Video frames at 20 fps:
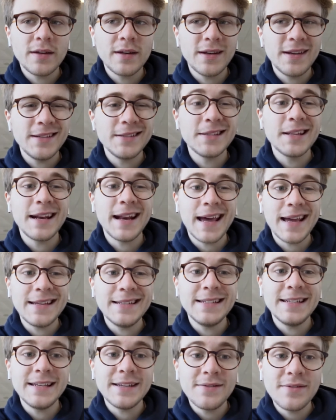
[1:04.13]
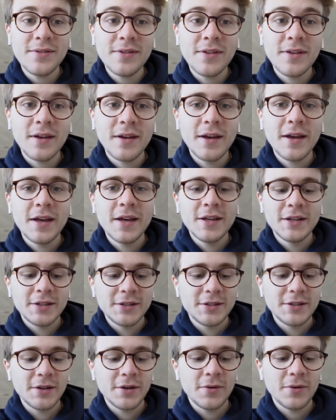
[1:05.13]
Today's the 19th.
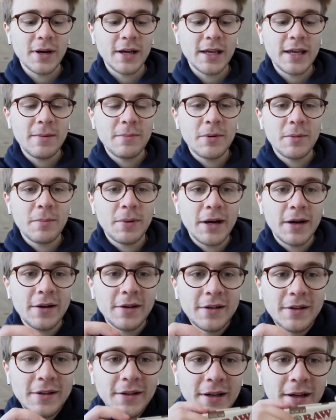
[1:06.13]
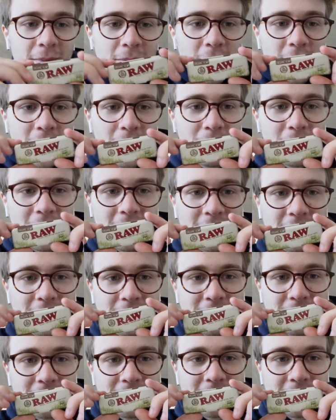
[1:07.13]
So I came prepared. I brought my
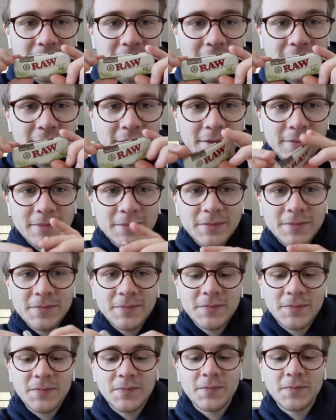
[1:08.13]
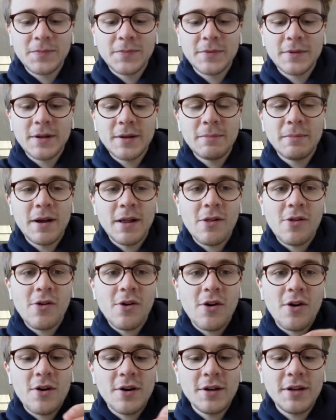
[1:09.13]
little um, a little
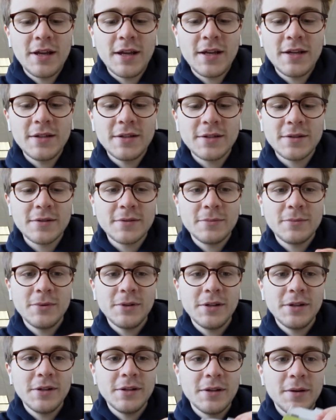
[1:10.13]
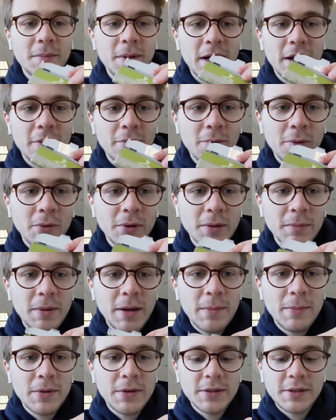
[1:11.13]
hard case with a pack of rolling
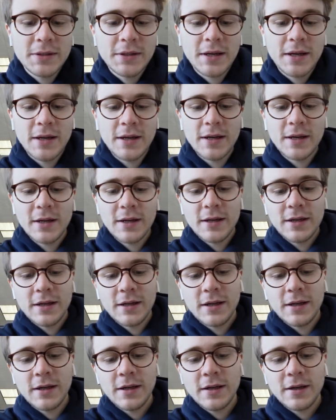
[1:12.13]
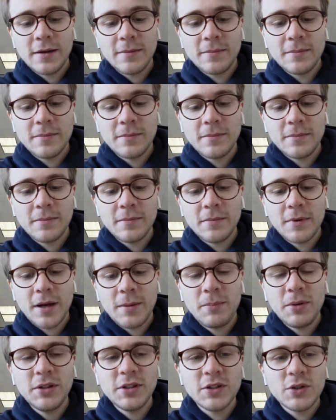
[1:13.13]
papers. Um,
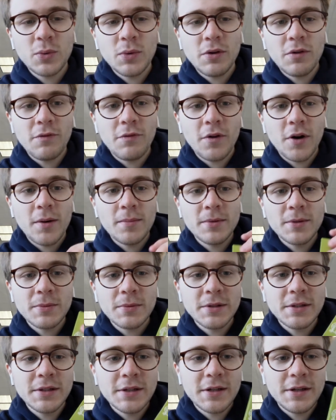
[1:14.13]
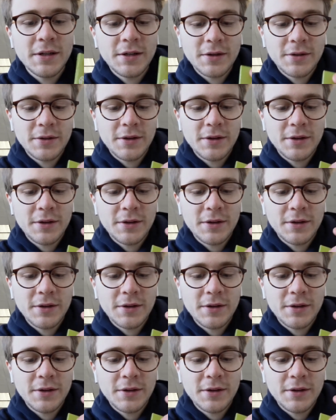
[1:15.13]
put the Twiddle Farms ones in here.